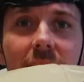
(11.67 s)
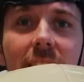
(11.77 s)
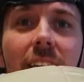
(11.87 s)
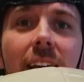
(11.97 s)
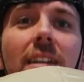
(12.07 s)

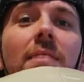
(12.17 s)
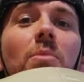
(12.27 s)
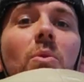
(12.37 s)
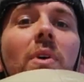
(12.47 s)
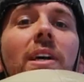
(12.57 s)
It's day
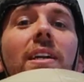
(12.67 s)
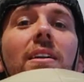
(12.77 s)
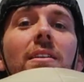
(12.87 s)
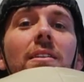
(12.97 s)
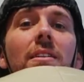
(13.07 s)
number
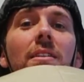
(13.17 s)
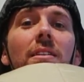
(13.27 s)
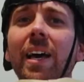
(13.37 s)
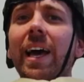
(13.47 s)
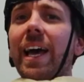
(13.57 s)
one.
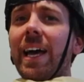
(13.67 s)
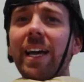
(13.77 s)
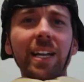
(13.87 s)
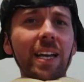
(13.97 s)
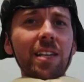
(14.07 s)

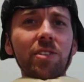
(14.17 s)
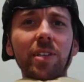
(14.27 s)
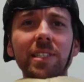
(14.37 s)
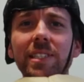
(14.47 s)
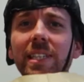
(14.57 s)
And as you
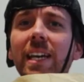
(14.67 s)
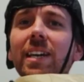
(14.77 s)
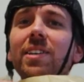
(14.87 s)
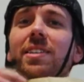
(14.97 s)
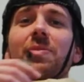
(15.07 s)
can
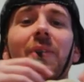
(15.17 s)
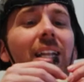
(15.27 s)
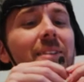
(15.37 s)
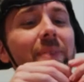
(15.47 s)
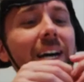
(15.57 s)
see, all's
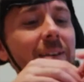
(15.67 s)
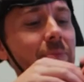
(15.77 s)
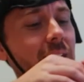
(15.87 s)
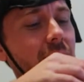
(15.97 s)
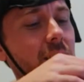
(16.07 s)
well at my
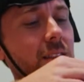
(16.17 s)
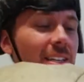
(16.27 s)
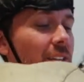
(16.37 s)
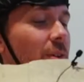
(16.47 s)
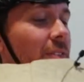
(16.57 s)
place.
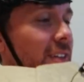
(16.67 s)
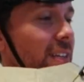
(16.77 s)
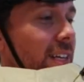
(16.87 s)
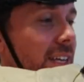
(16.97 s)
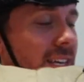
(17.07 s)
Can you
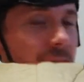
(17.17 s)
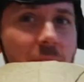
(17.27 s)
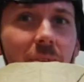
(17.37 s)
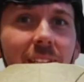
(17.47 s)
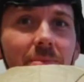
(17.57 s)
even hear
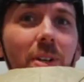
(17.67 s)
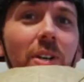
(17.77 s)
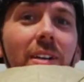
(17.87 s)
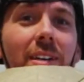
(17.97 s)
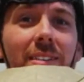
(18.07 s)
me with the
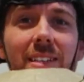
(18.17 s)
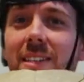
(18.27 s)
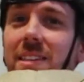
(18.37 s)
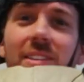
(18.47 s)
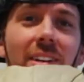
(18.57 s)
motor?
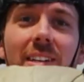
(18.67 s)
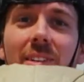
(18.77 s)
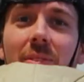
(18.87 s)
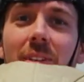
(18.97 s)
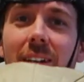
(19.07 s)
This is not
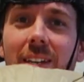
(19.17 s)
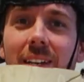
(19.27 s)
gonna work.